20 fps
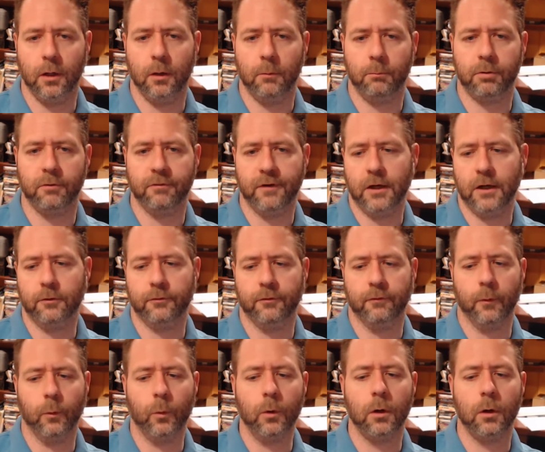providers
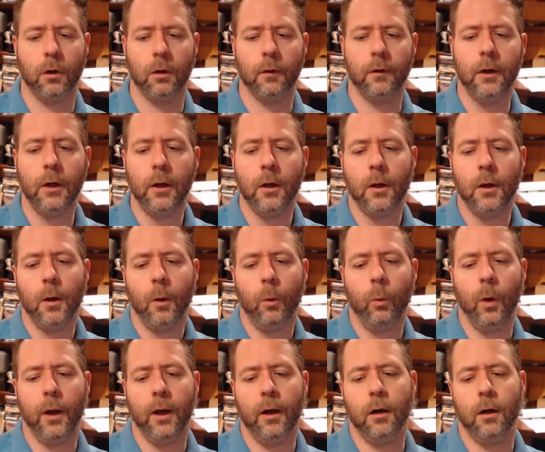of the world,
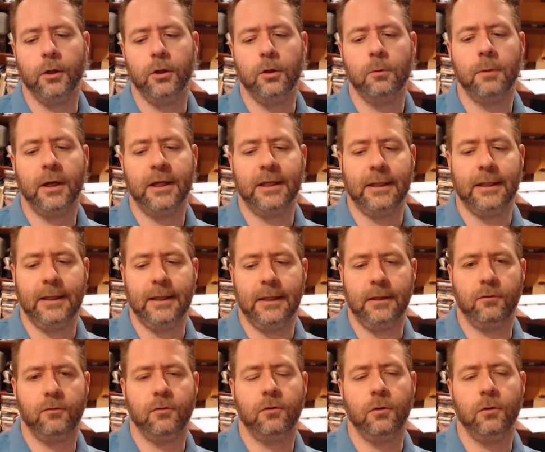where you might
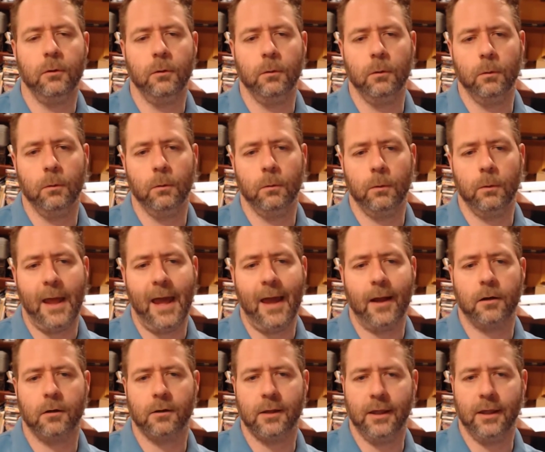need to
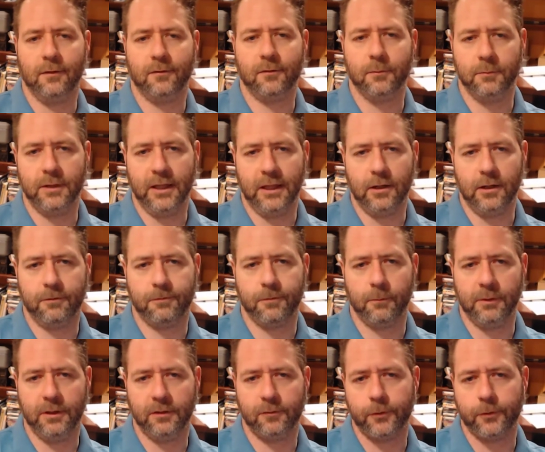aggregate some data
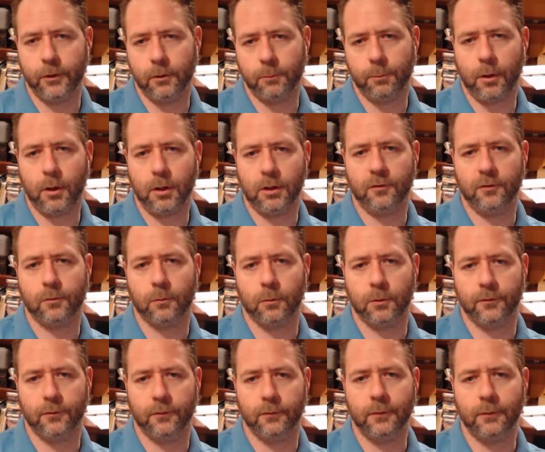from these third-party
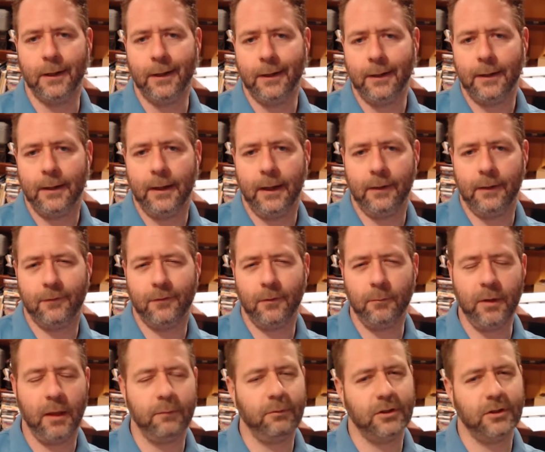sources. And
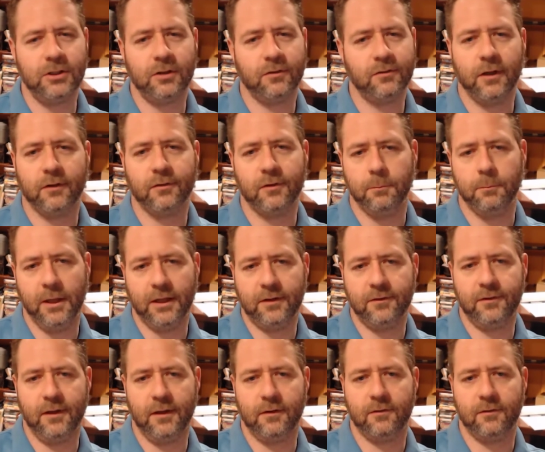sometimes it just doesn't make
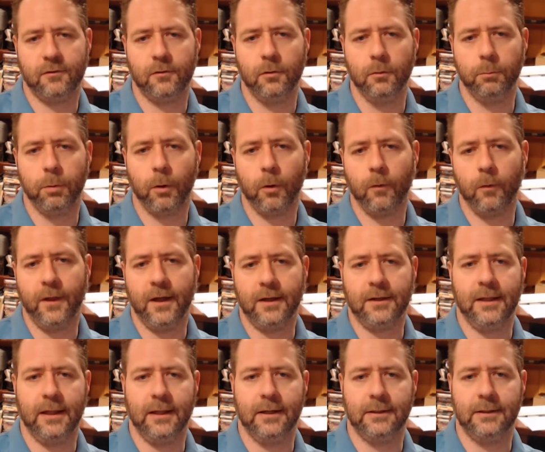sense to pull that
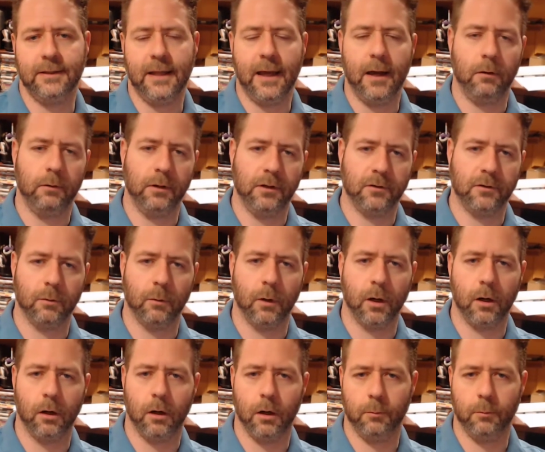data down into
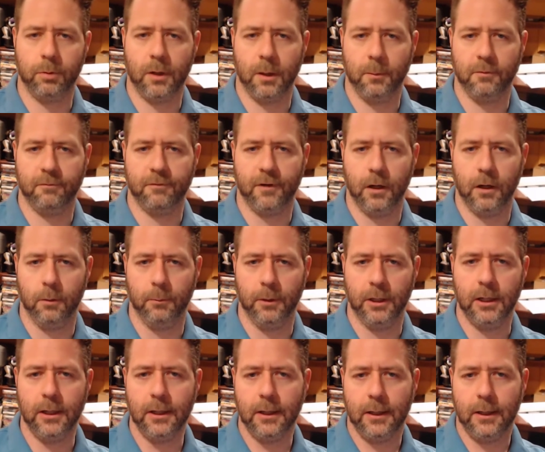our on-prem
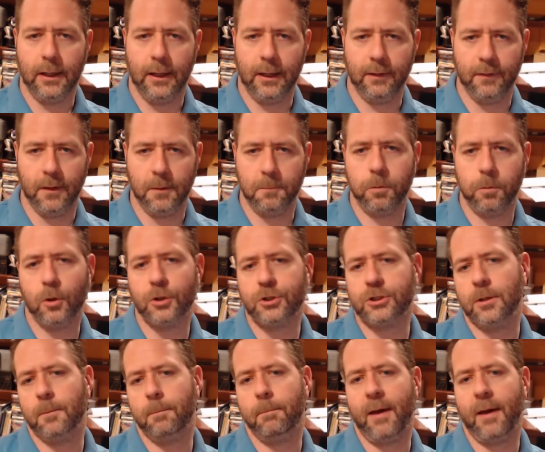environment and then push
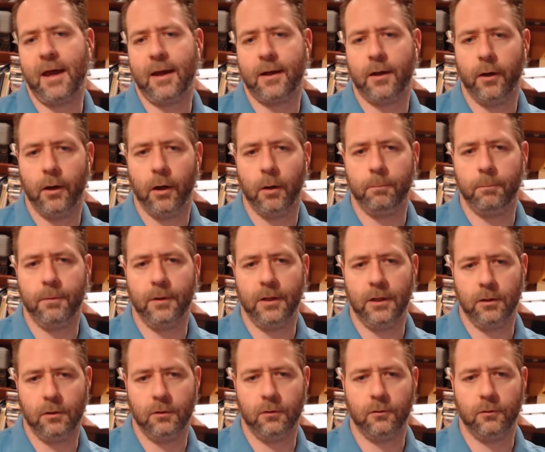it back up
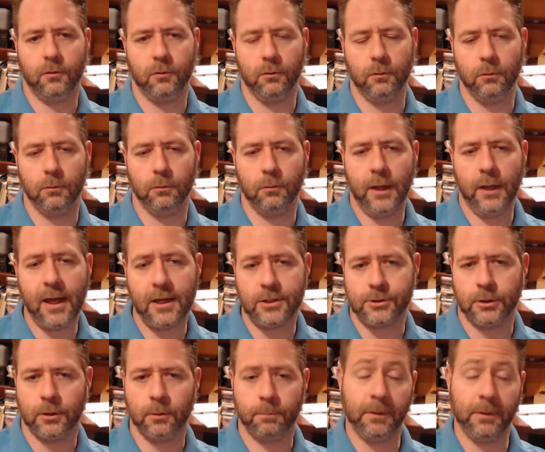into
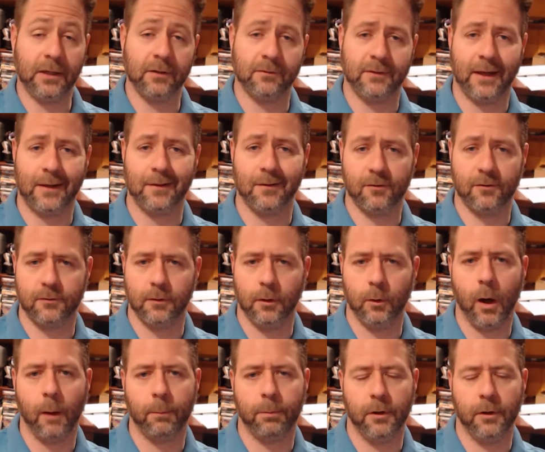Azure, because that can
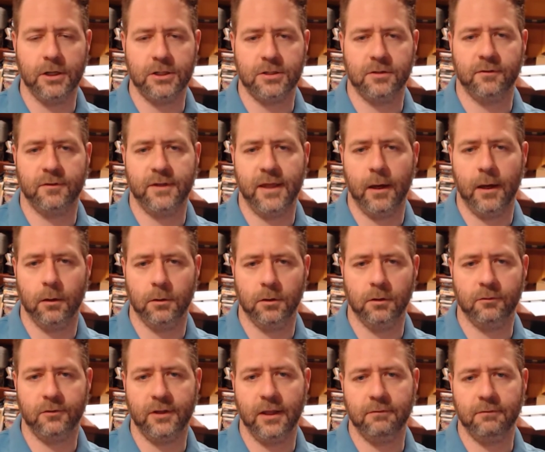slow operations down.
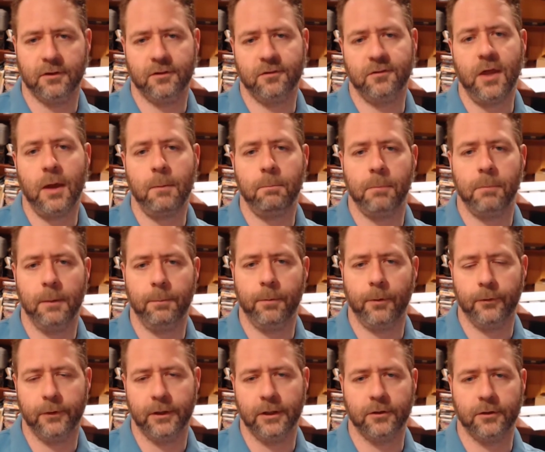You save a step by
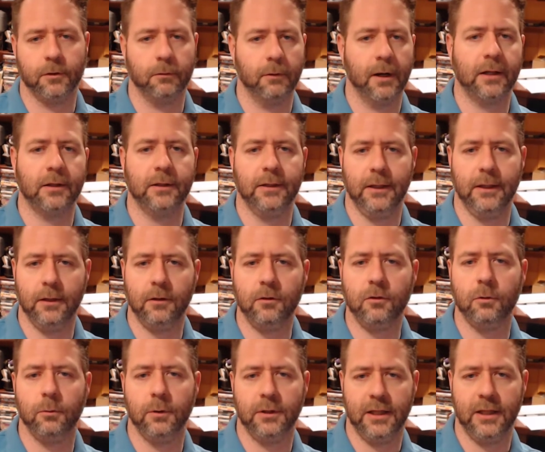pulling it directly
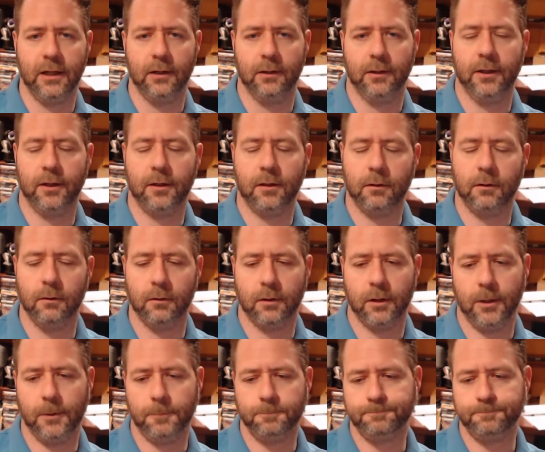into a data lake,
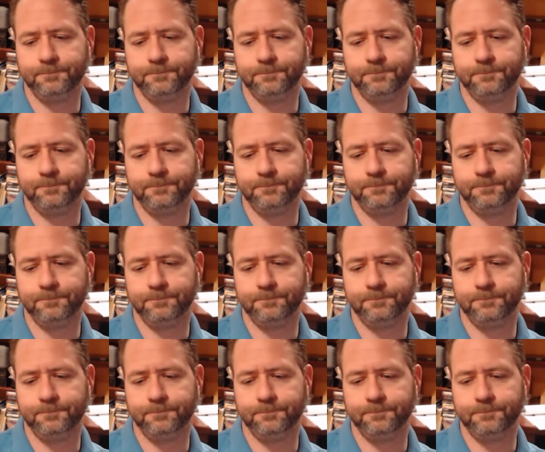okay?